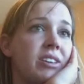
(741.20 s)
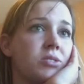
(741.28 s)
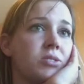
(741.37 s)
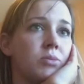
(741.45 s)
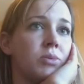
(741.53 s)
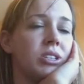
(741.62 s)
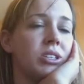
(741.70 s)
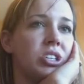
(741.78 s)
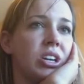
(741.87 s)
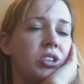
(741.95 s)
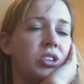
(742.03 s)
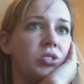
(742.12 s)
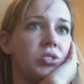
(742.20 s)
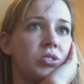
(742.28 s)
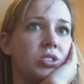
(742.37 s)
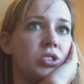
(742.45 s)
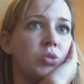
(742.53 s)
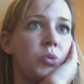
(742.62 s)
that's when we did change to
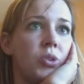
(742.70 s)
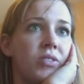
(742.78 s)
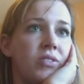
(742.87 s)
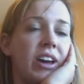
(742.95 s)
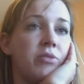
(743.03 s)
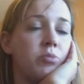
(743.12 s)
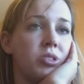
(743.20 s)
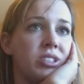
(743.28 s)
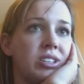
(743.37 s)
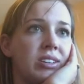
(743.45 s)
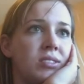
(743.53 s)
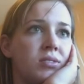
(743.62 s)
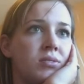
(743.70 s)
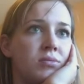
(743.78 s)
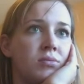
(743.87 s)
2.5%.